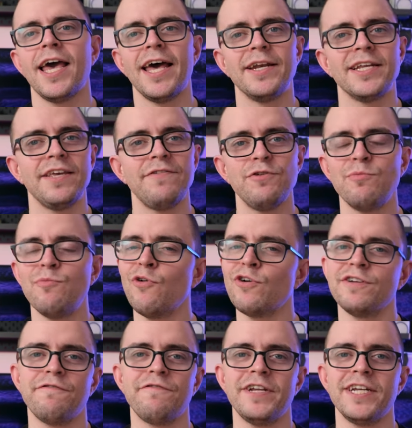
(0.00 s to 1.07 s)
and give you more
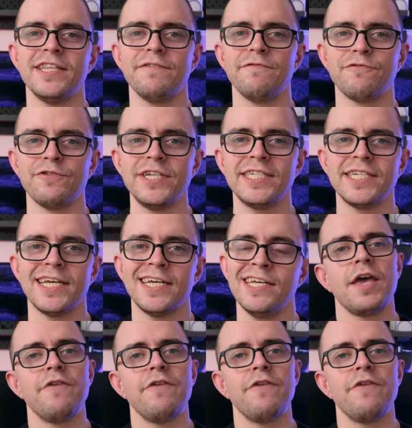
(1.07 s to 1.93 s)
definitive reasoning.